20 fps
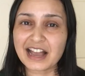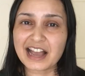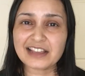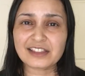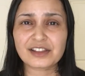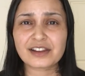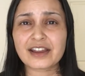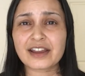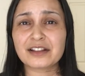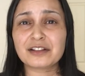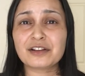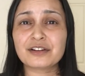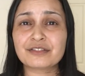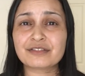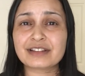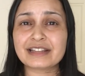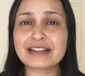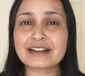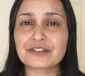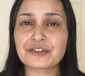I thought I looked
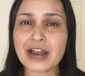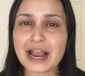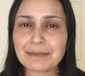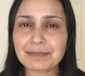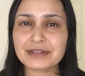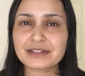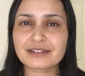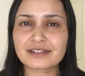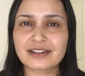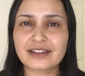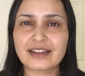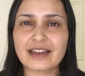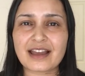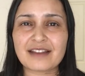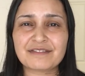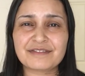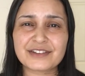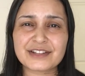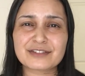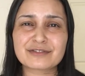really crappy today.
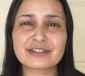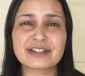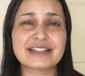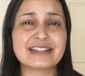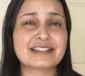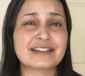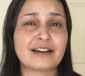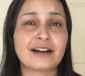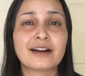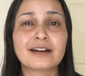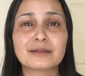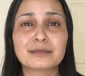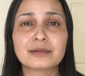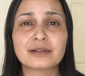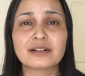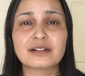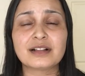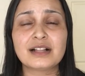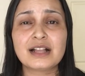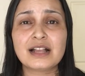I feel really
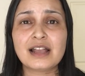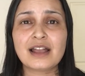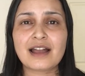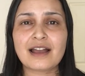terrible.